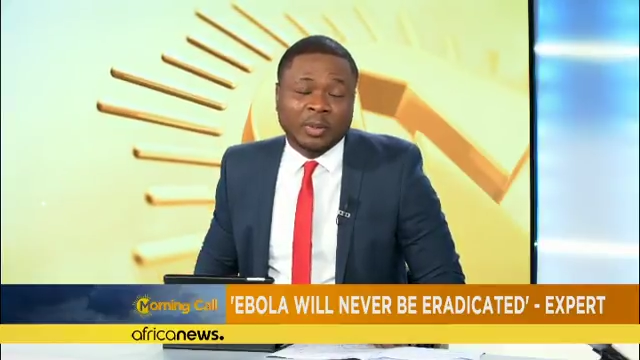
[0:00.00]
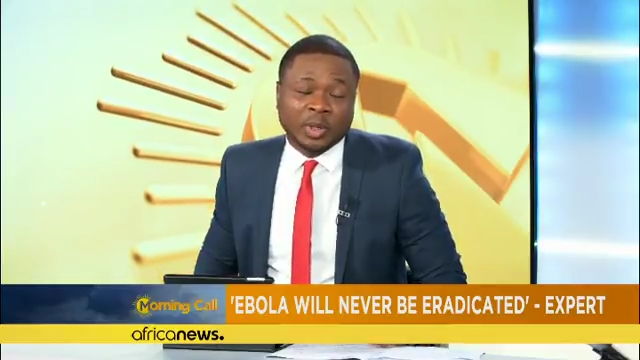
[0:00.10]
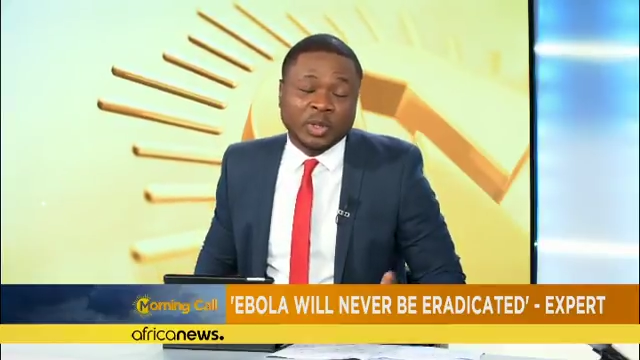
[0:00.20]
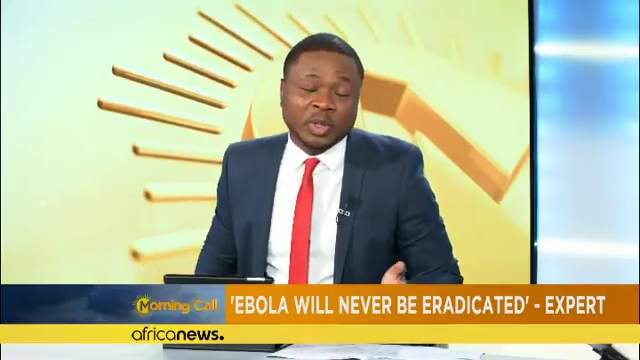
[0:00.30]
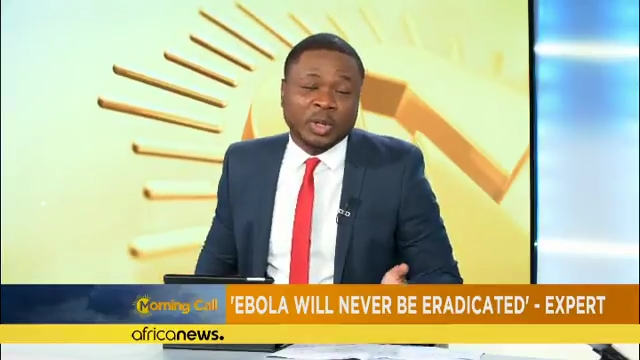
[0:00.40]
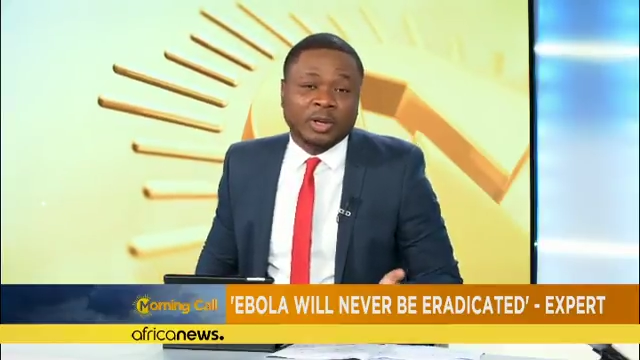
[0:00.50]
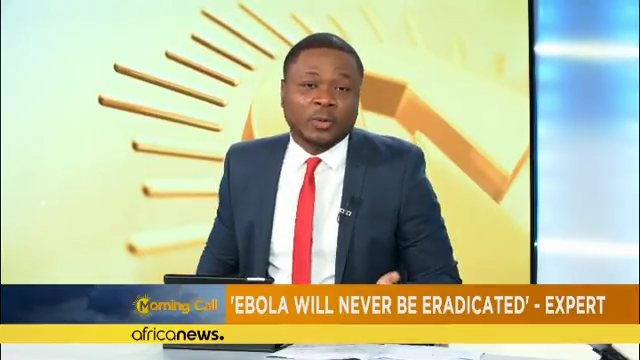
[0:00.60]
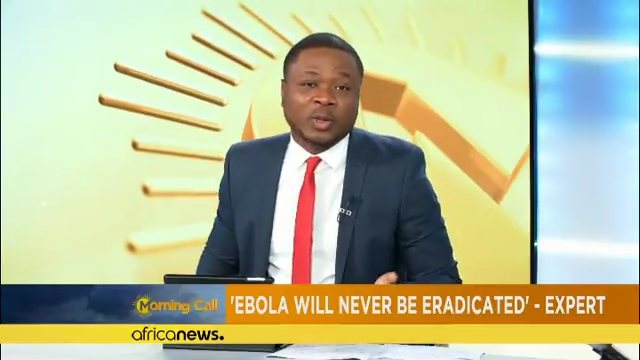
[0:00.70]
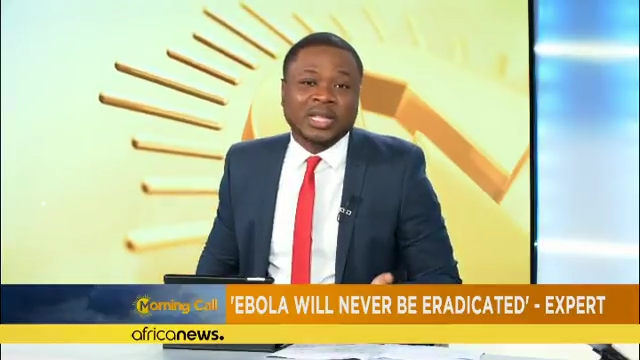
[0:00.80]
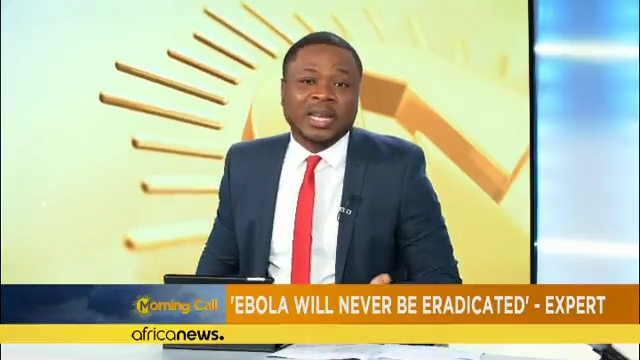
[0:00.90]
between
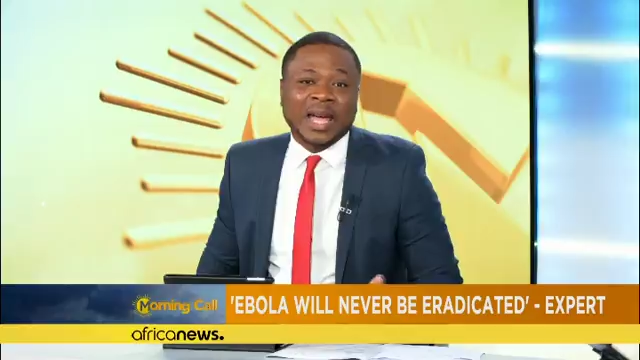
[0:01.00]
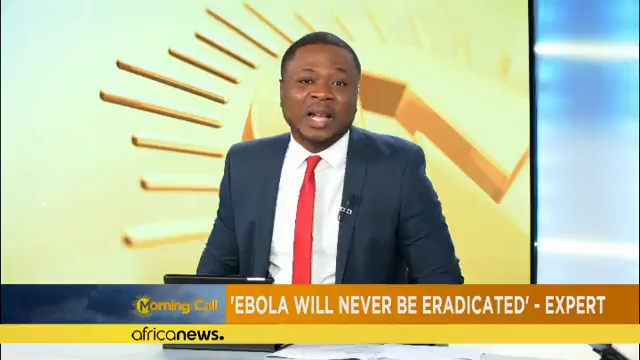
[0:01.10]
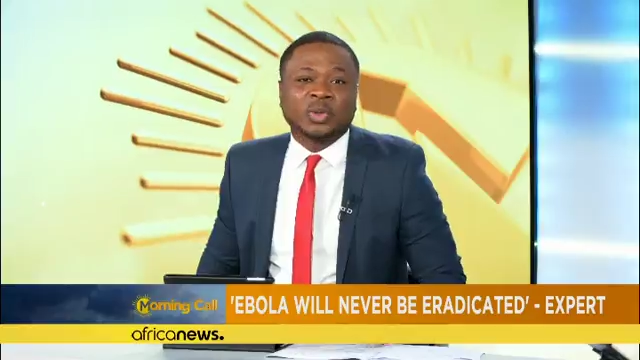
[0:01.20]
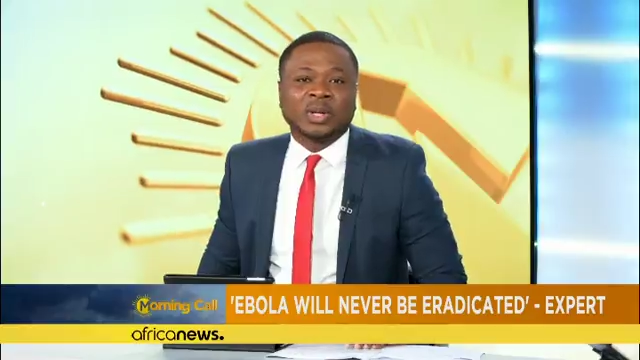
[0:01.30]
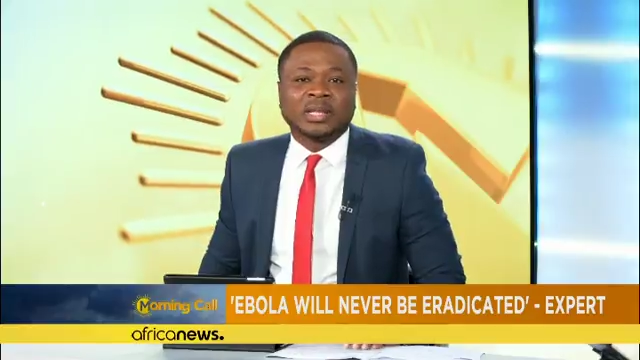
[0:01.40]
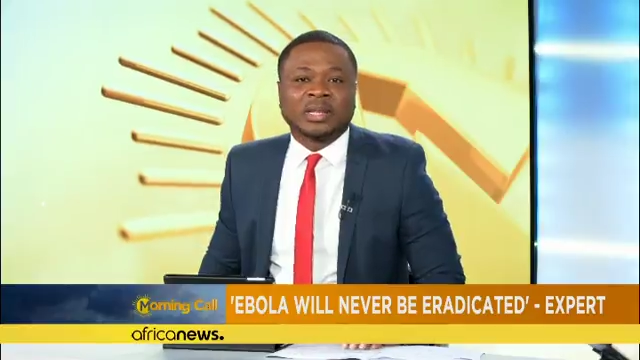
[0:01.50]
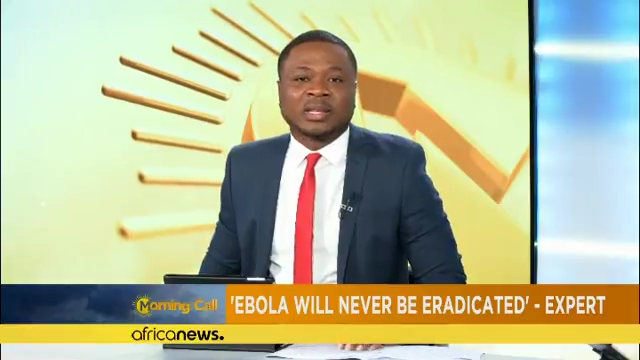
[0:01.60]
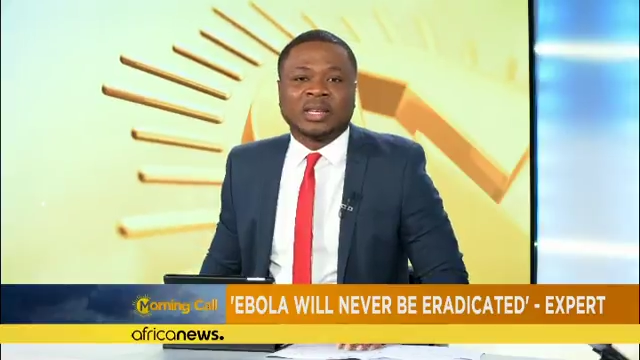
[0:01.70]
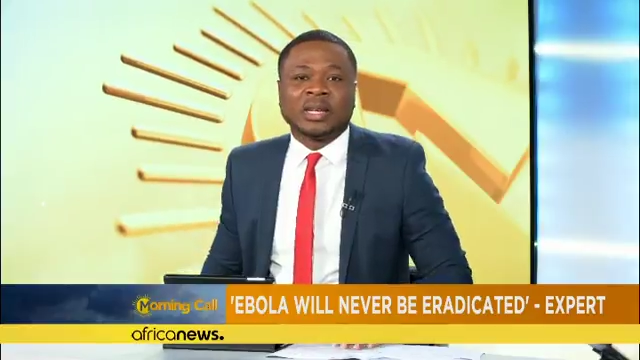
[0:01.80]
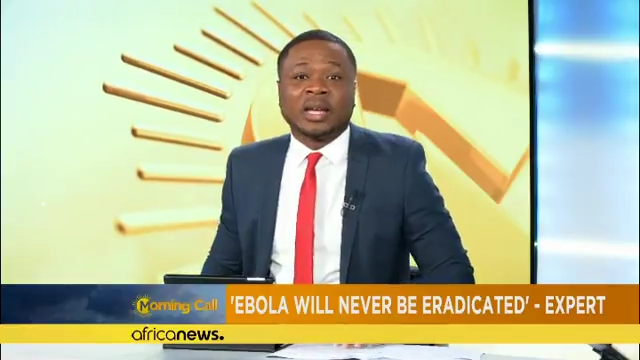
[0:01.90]
2014 and
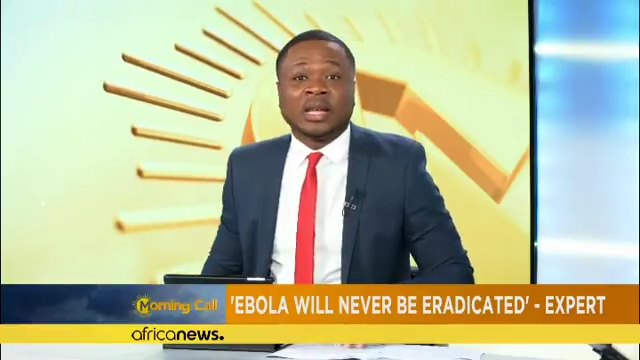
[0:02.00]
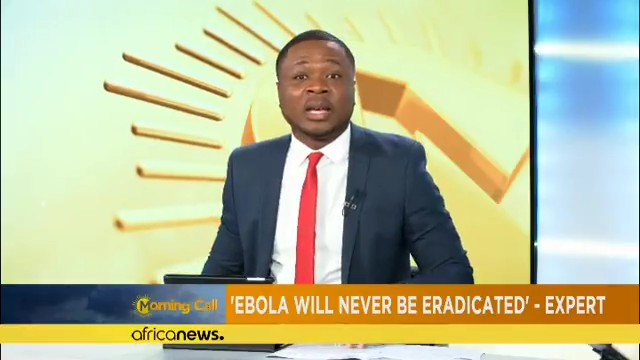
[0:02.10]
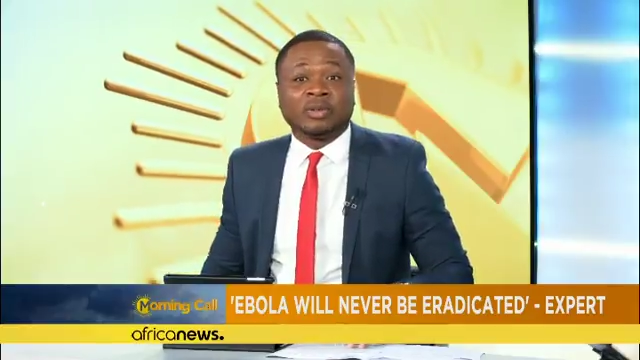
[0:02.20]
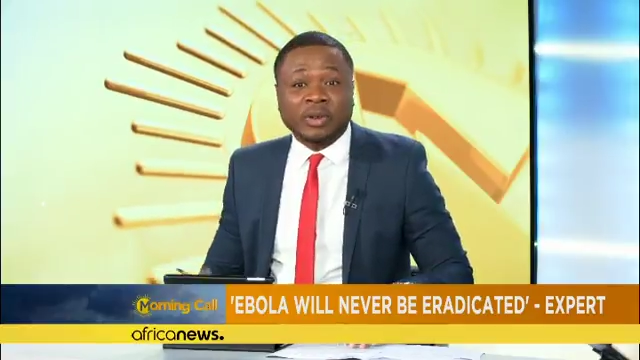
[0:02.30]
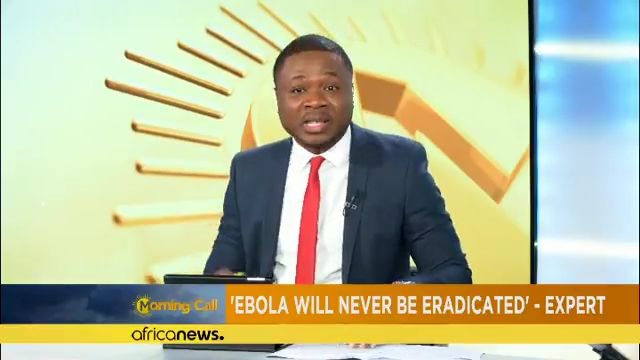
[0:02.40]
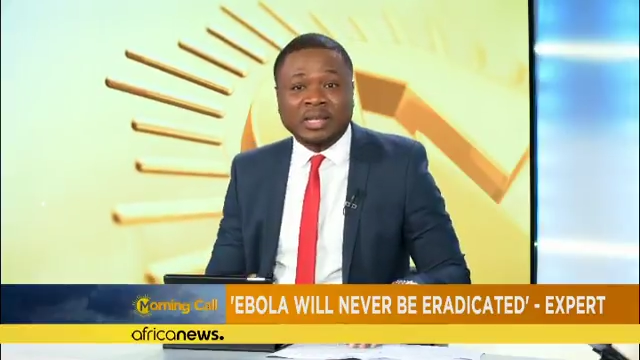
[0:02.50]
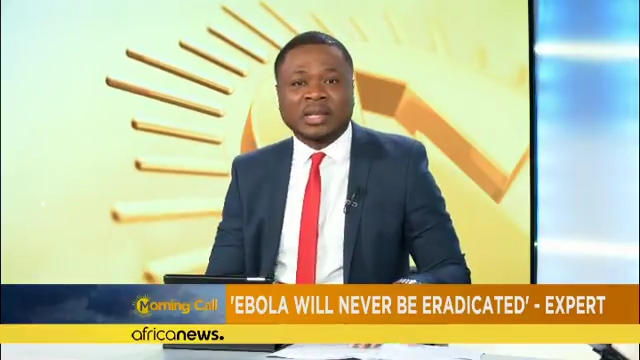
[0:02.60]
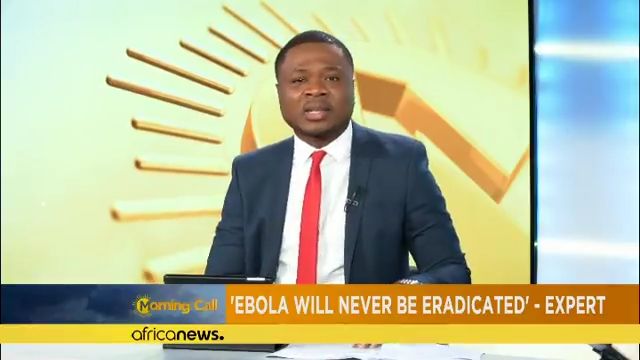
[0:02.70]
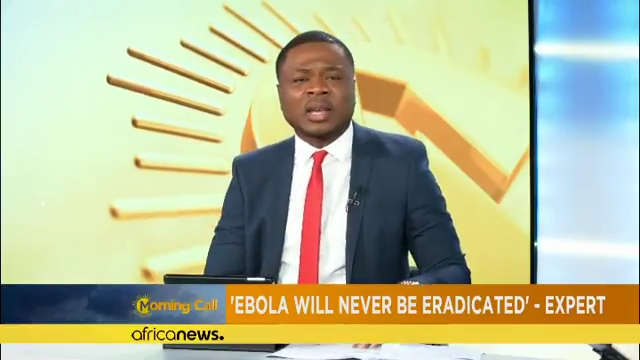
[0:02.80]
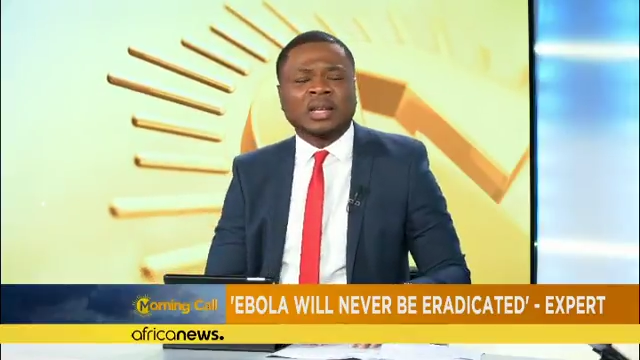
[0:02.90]
2016, and he had
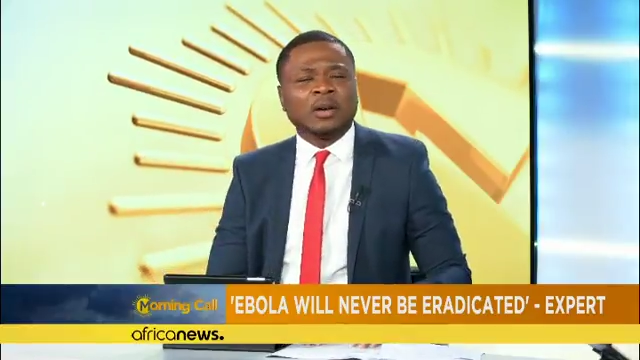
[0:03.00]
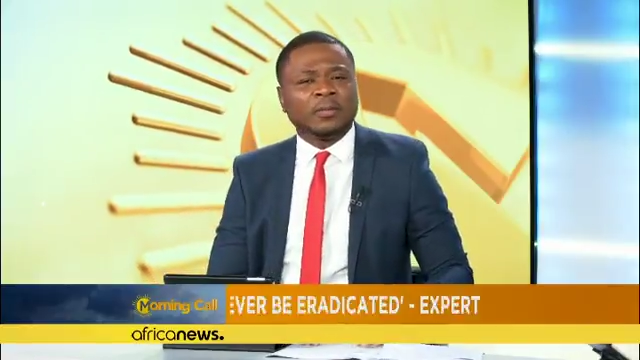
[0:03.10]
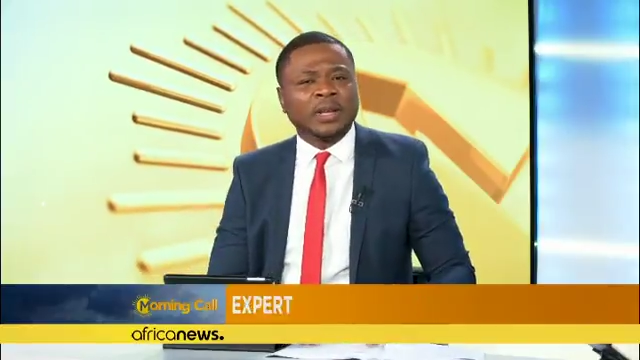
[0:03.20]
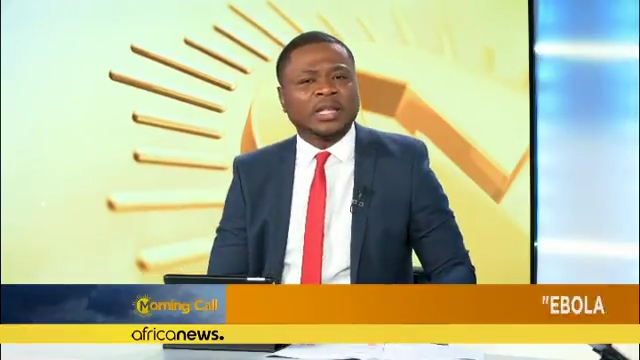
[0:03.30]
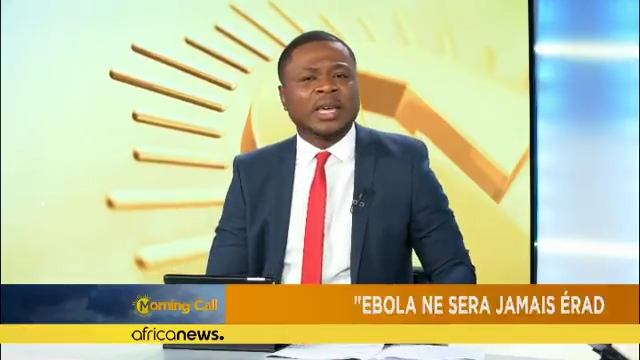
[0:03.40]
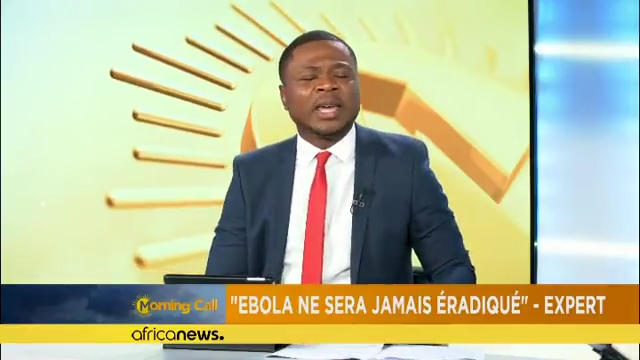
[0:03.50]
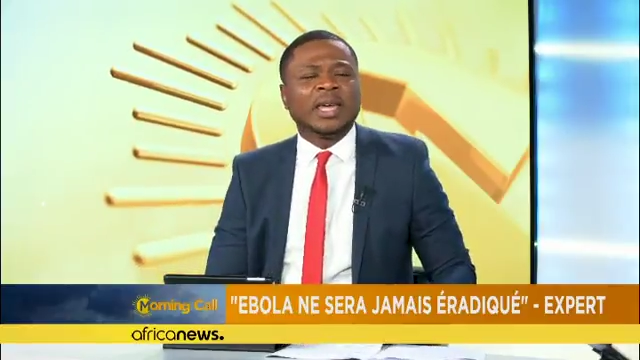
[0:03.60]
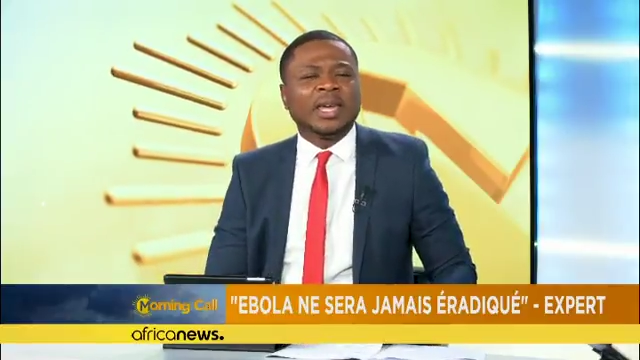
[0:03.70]
recently said conflict